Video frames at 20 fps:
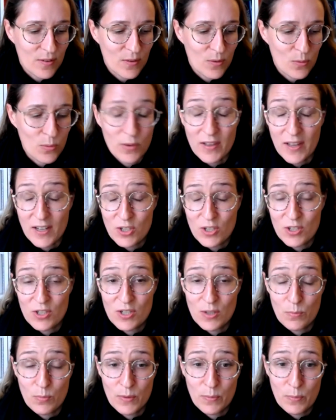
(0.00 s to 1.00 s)

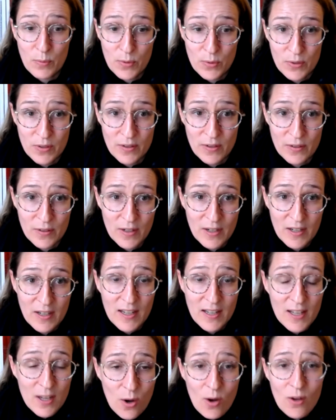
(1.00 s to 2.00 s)
relationship with Putin,
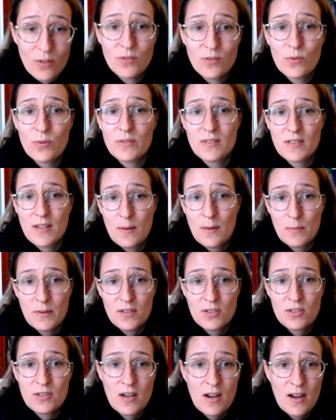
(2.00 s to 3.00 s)
he also
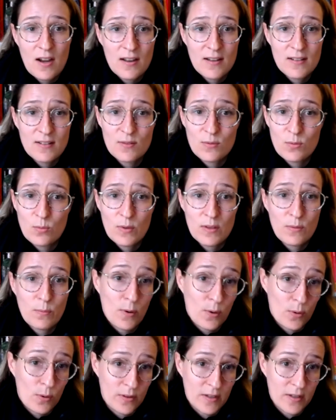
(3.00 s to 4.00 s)
established ties with
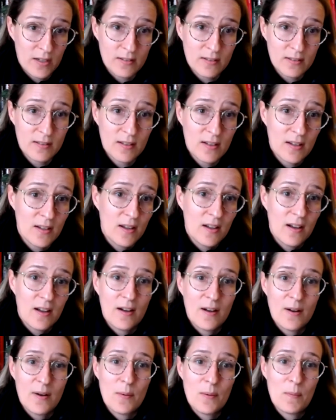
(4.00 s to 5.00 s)
Poland.
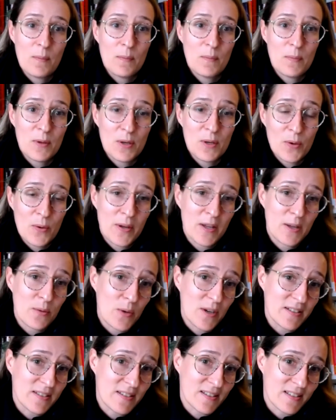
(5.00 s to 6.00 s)
He
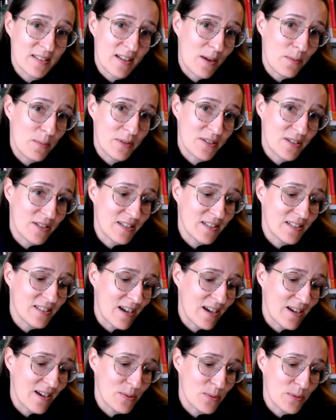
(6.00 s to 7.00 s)
was establishing
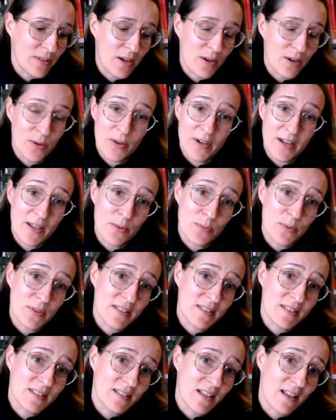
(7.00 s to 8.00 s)
ties with Hungary. He was
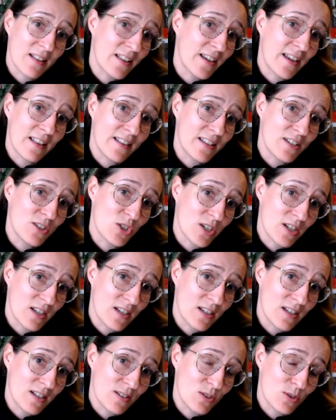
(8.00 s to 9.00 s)
selling
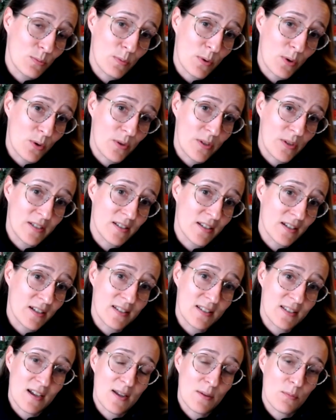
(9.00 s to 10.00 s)
LNG to Poland at a
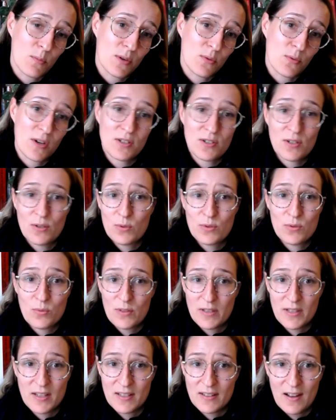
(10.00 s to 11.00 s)
time when Russia was
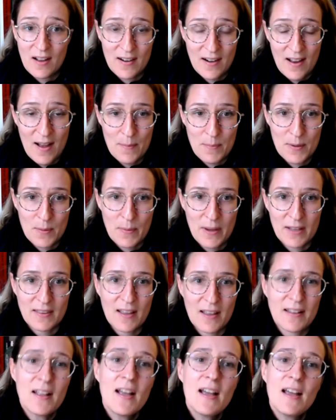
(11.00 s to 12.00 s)
really unhappy about
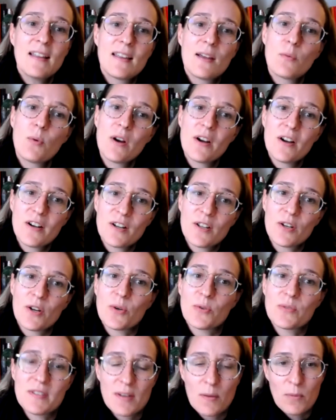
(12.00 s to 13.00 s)
that. There were,
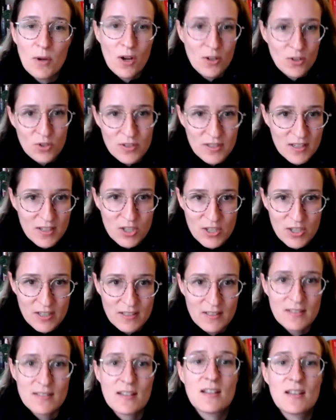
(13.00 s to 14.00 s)
some
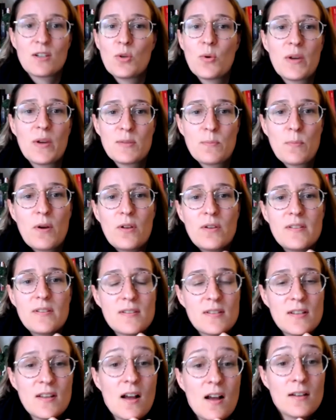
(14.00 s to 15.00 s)
contradictions in U.S.
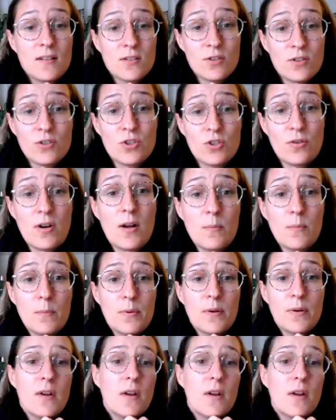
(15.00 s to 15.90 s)
policy under Trump